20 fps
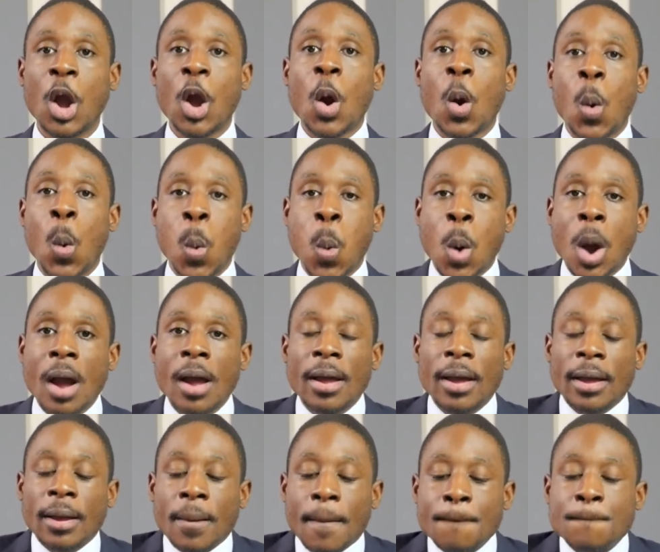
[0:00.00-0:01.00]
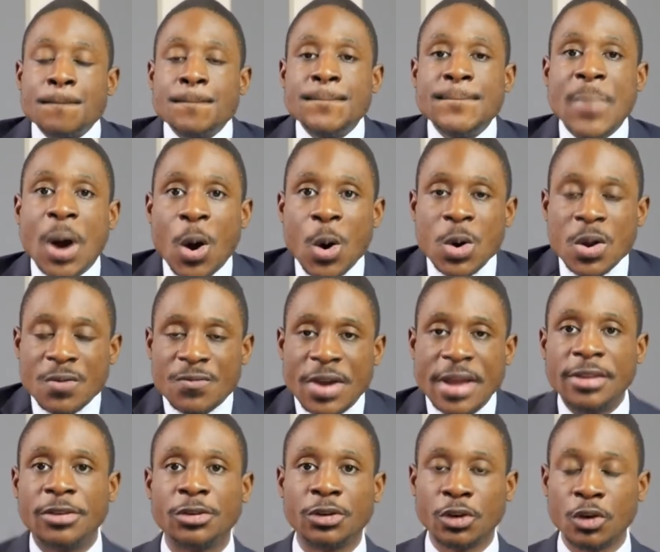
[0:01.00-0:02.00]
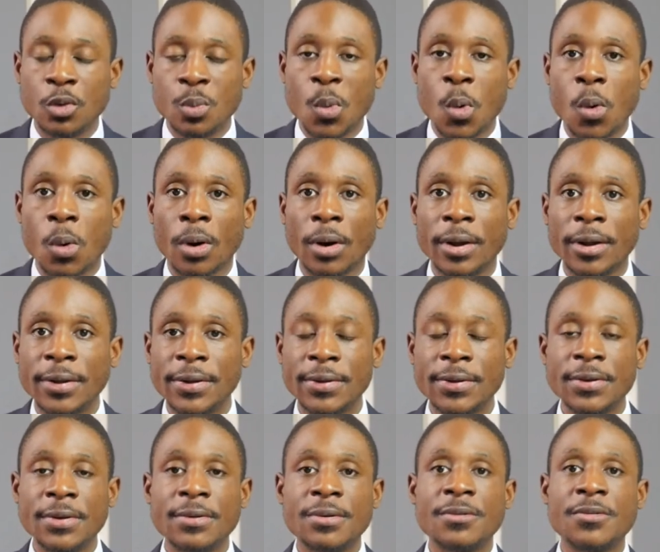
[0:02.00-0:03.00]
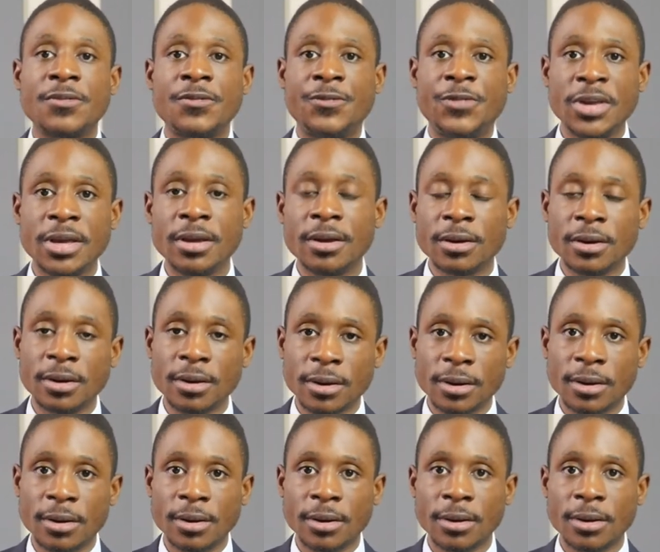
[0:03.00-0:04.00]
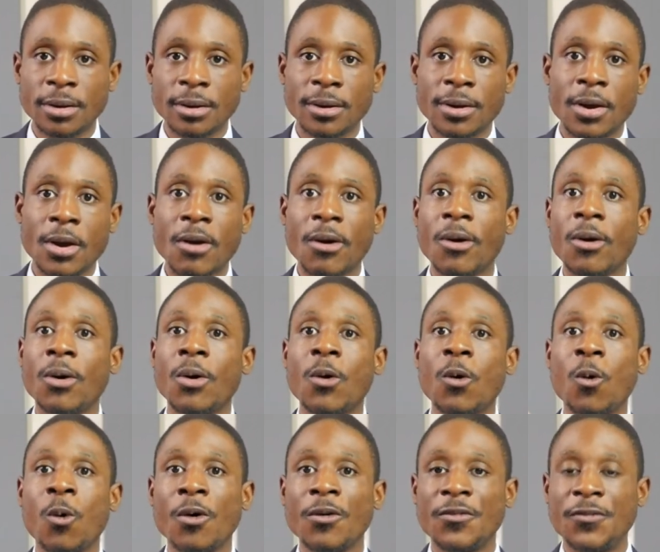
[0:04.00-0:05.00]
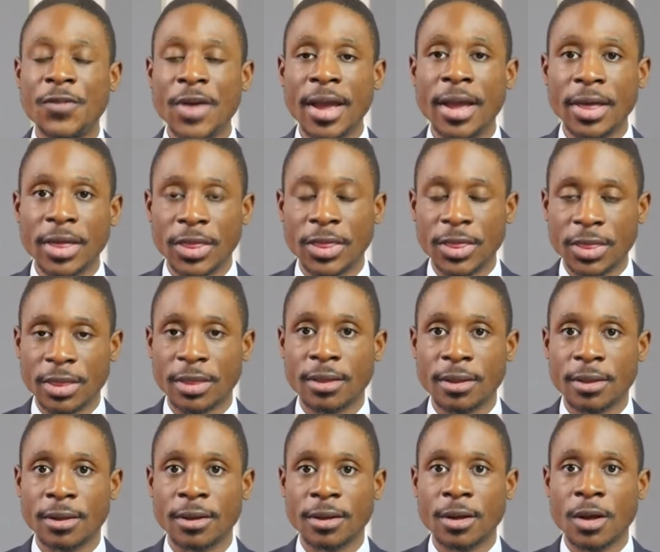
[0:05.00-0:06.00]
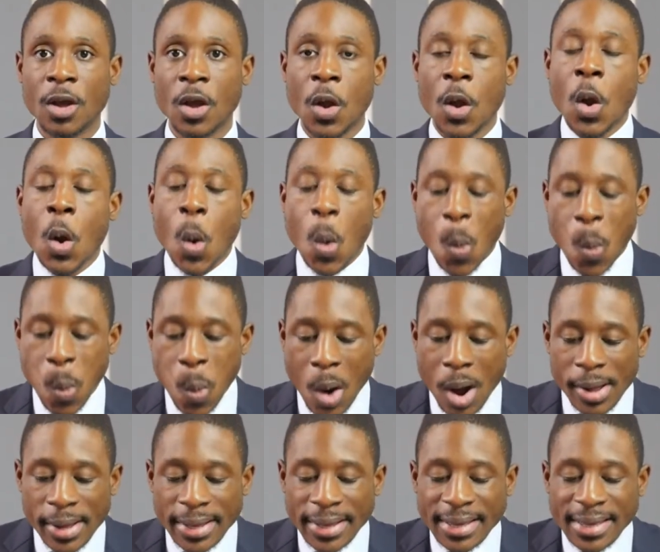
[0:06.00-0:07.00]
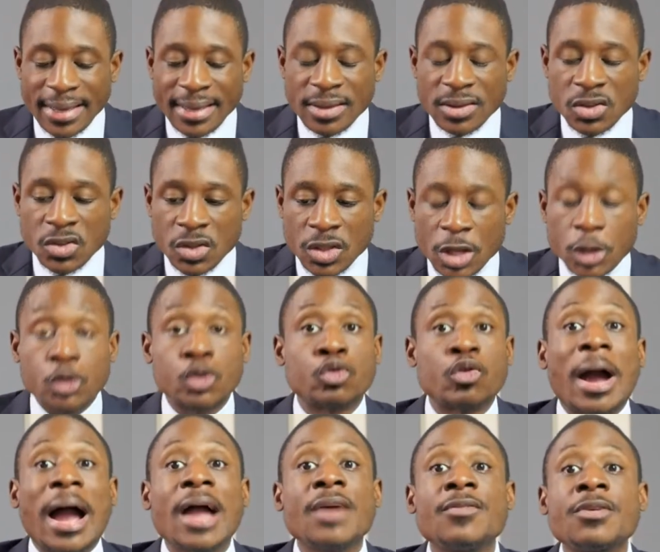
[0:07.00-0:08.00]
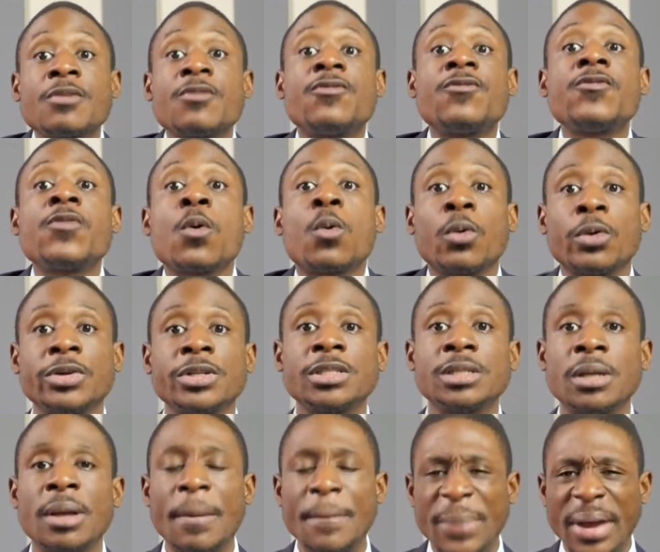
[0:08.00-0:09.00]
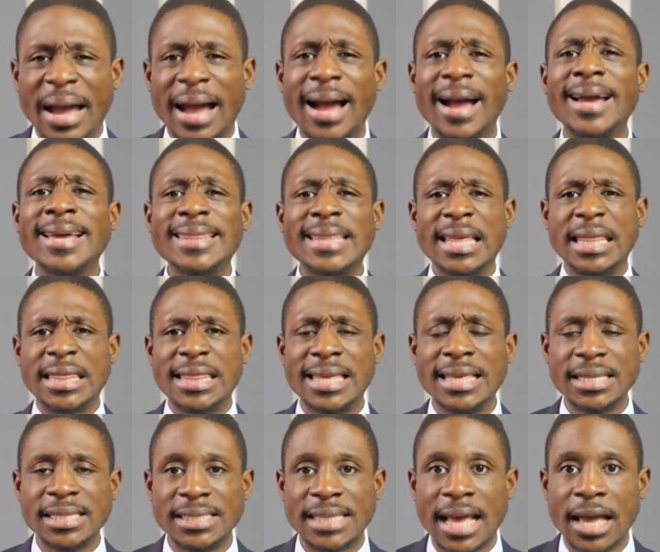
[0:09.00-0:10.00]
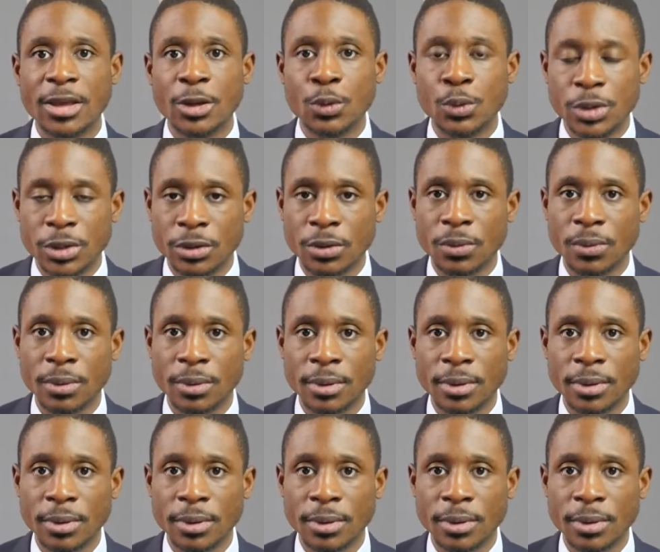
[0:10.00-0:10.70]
What motivates you more? Fear or faith? What is the driving force behind the things that you do?